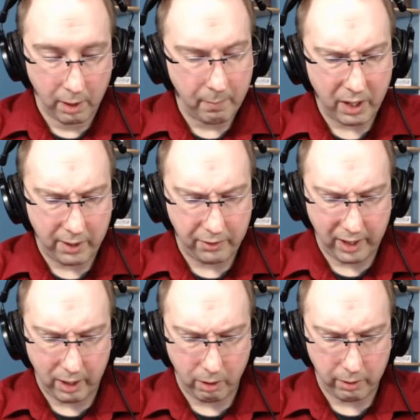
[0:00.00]
But it is
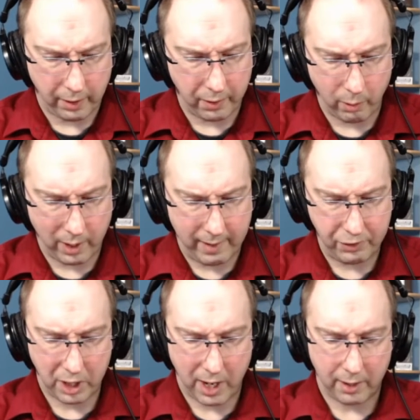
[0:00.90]
here that the grave
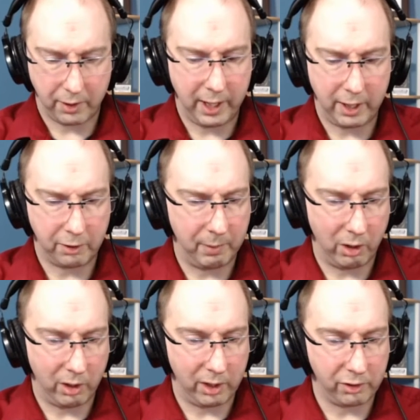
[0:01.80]
shock that he
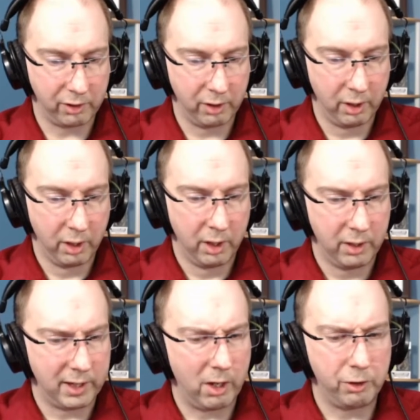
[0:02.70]
experienced
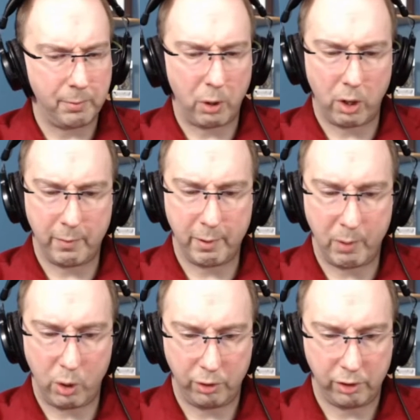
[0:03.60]
tells upon him the
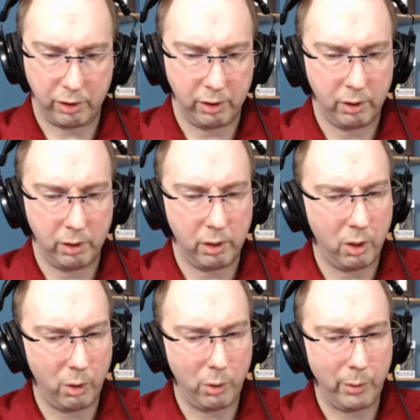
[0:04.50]
most.
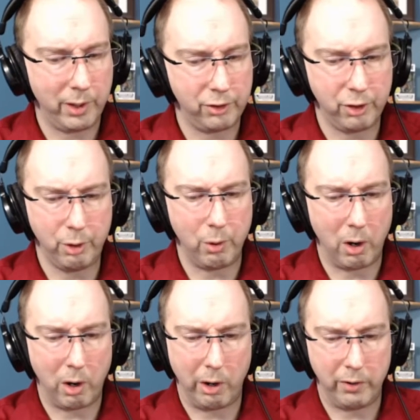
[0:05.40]
Oh, it is too
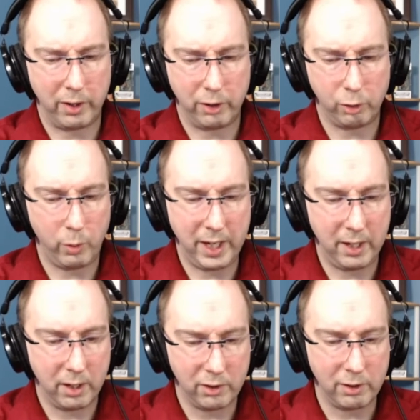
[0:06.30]
hard that a sweet,
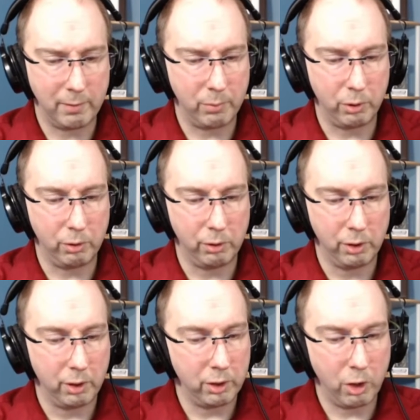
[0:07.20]
simple,
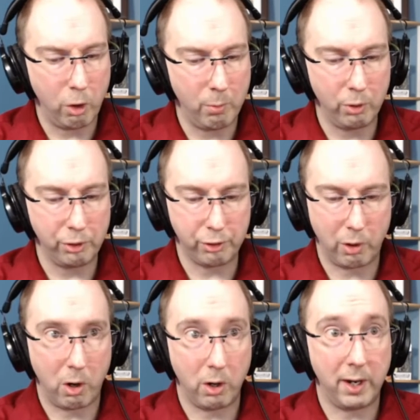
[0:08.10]
noble,
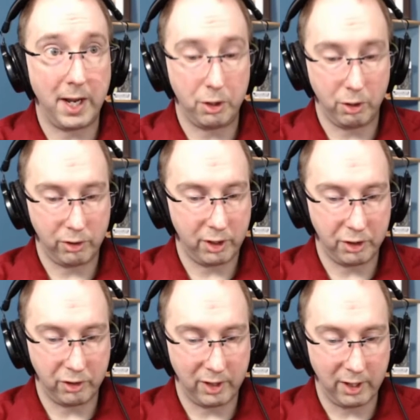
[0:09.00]
strong nature
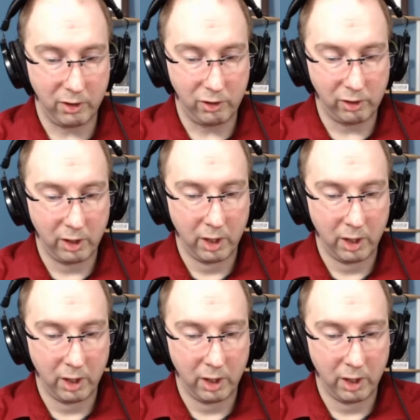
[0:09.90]
such as his,